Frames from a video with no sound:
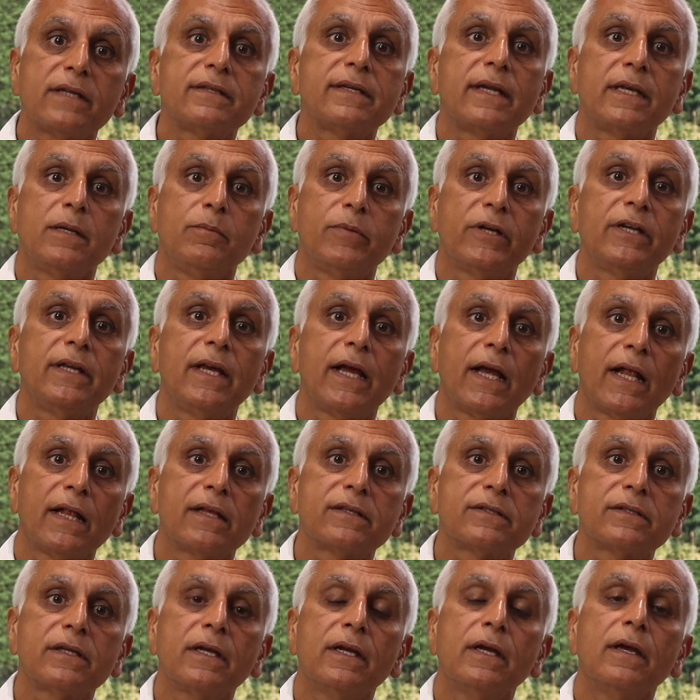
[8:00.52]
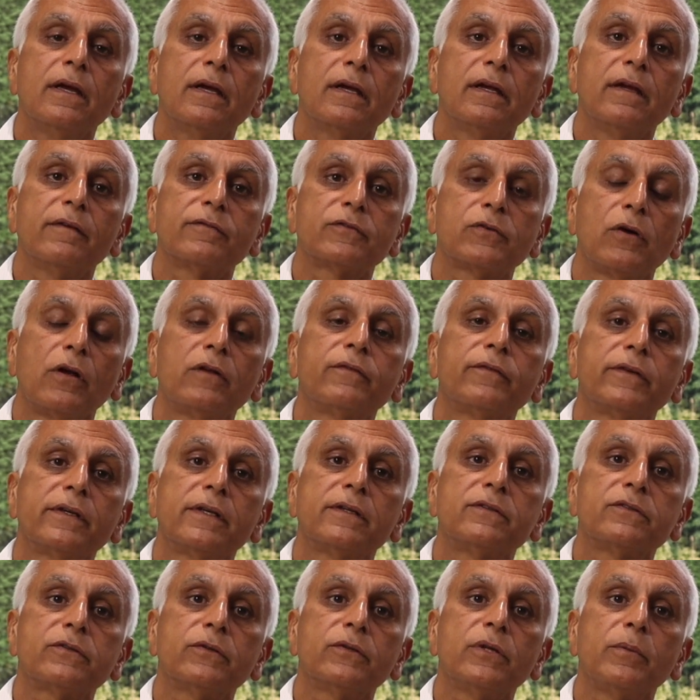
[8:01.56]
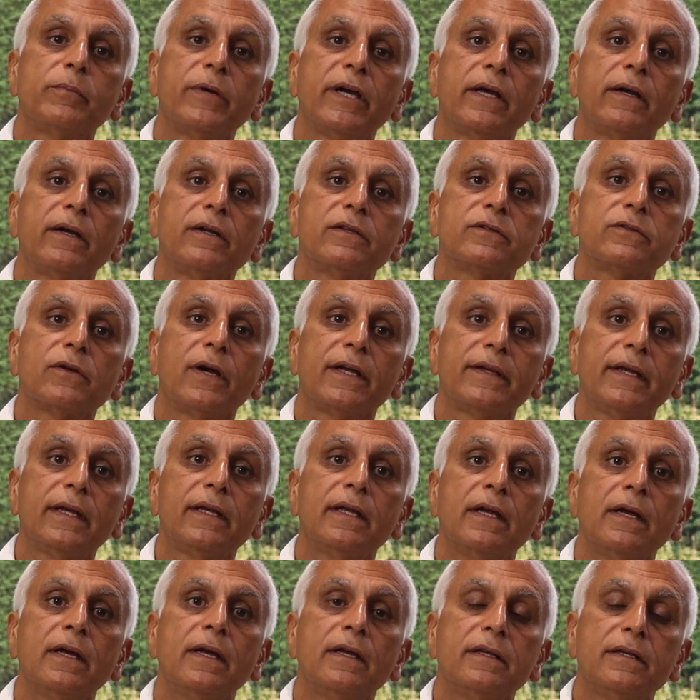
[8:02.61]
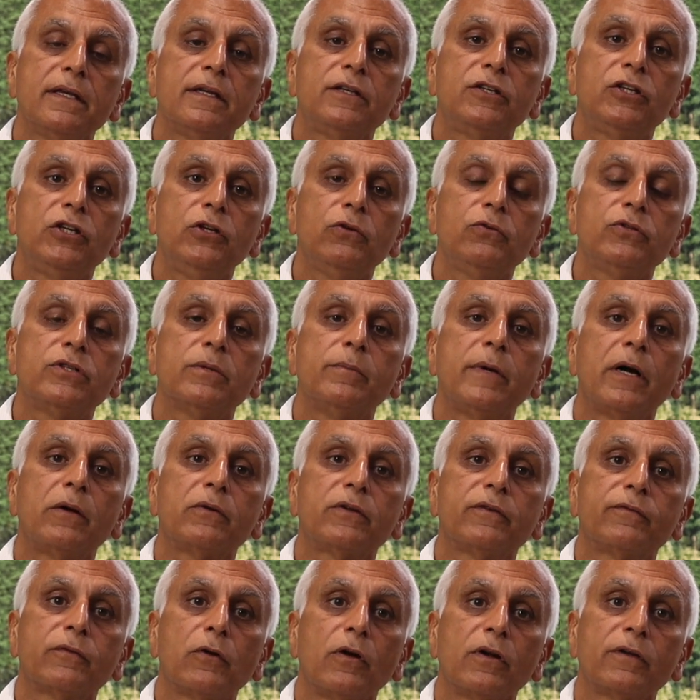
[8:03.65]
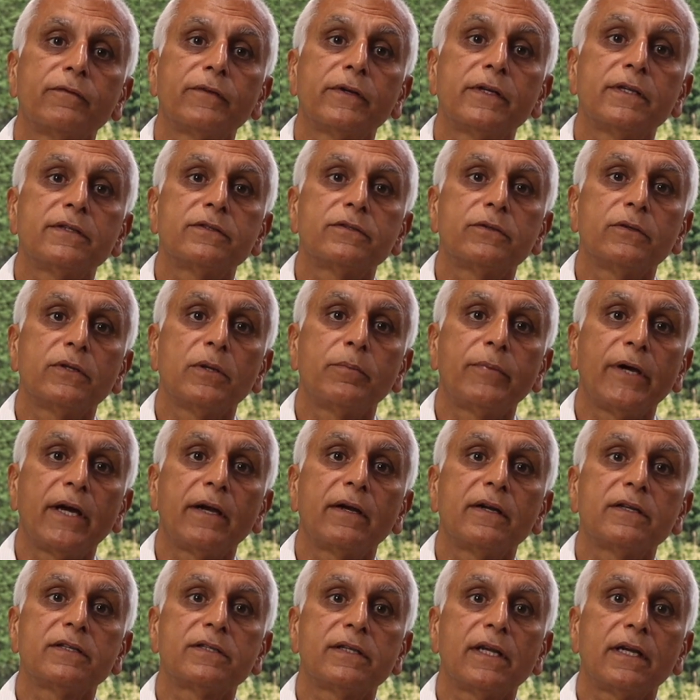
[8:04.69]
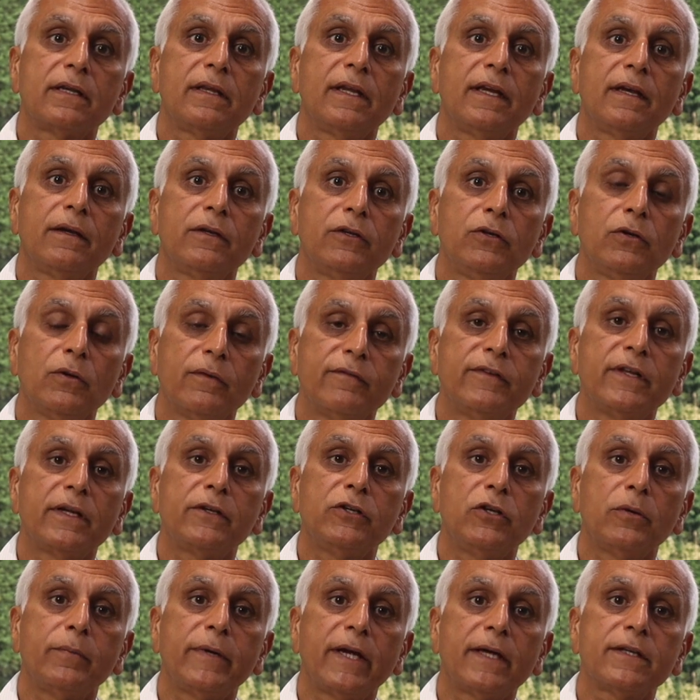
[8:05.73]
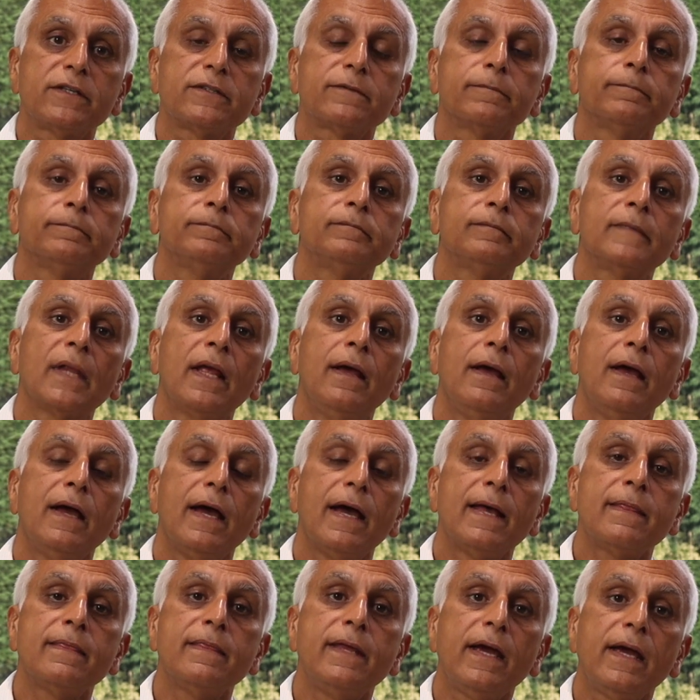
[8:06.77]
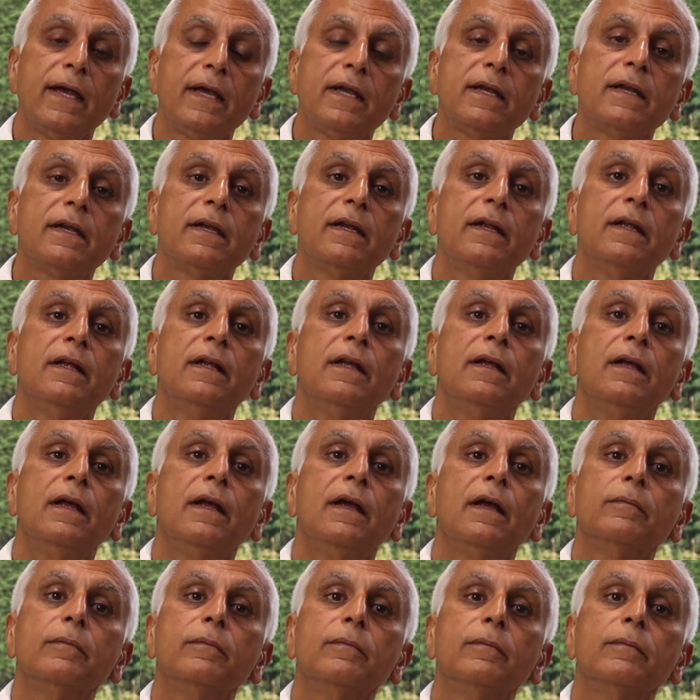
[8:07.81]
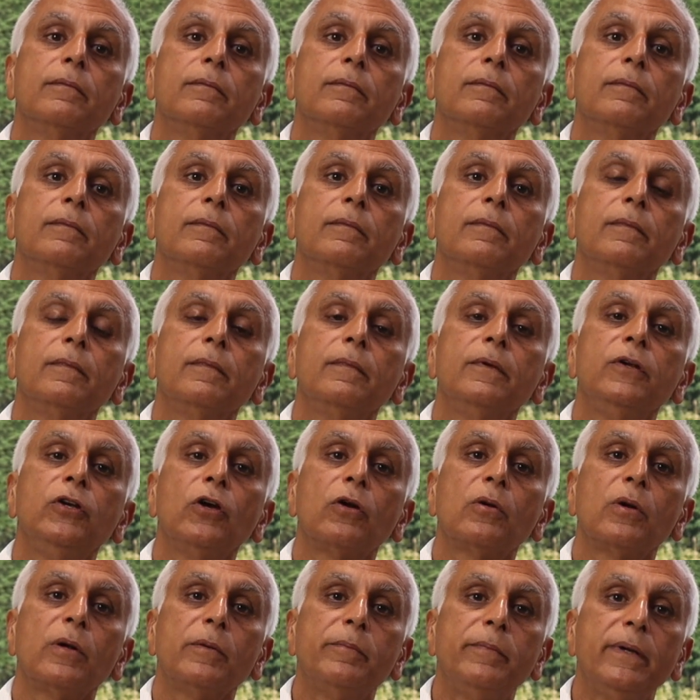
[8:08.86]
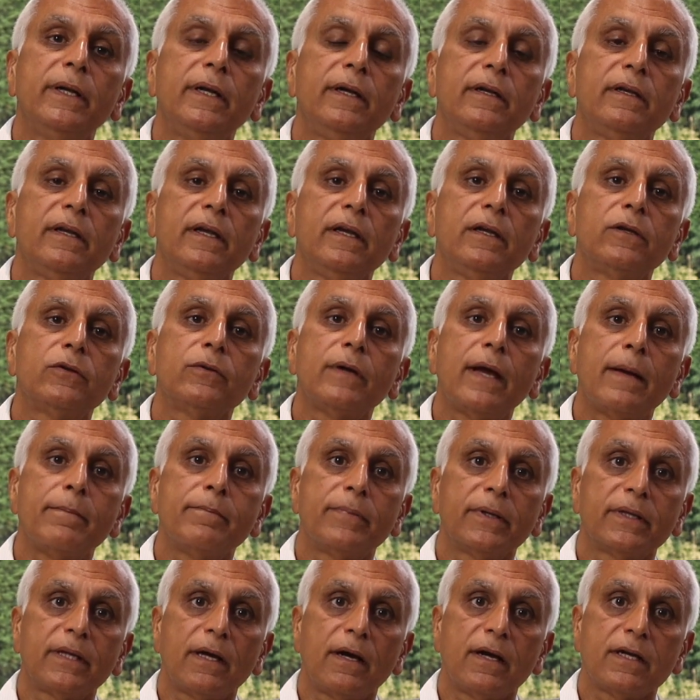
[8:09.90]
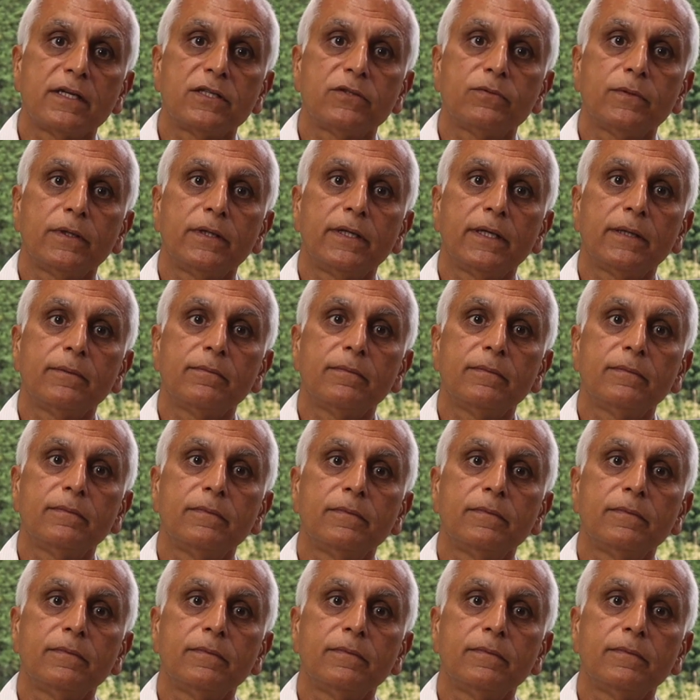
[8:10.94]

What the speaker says: as anybody else, gives confidence to the parents. So I think a huge amount of confidence to the parents that you have done your best. And then your ability to empathize with them.